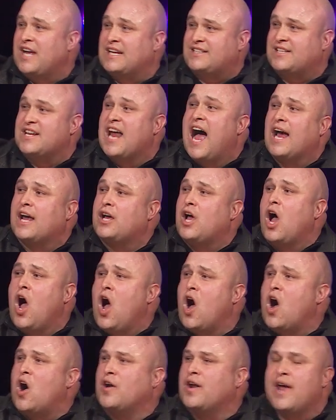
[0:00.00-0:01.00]
it's not
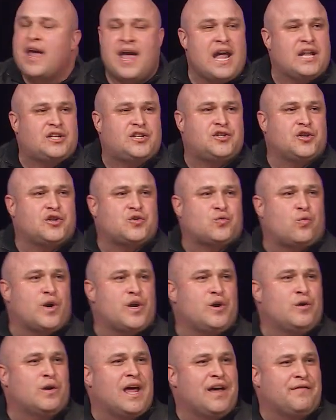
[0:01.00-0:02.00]
gone. It's just where
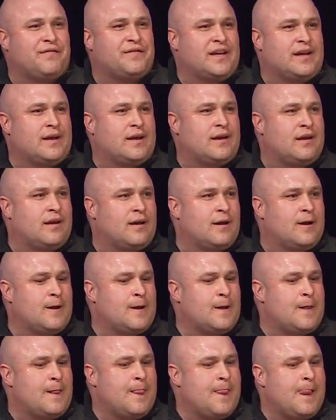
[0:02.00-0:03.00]
you left it.
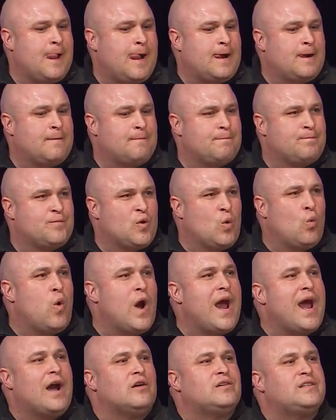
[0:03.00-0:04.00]

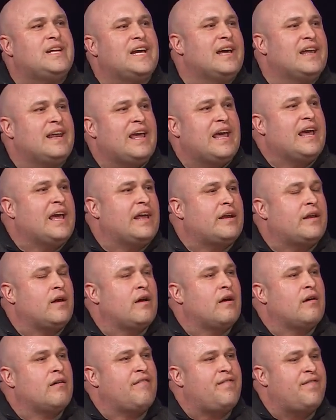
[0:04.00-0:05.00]
Where did it
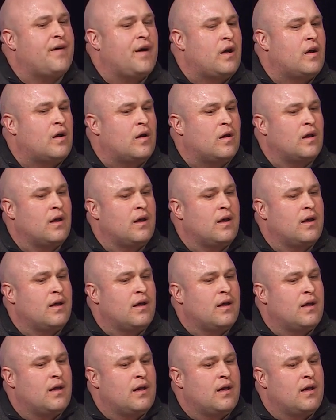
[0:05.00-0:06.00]
fall?
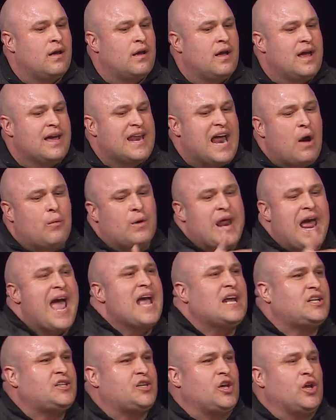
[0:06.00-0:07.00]
And I would
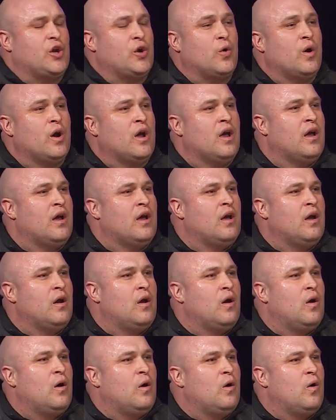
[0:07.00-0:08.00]
ask you,
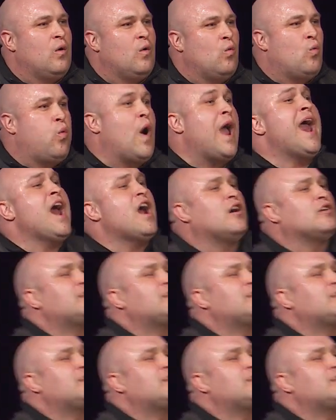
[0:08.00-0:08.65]
where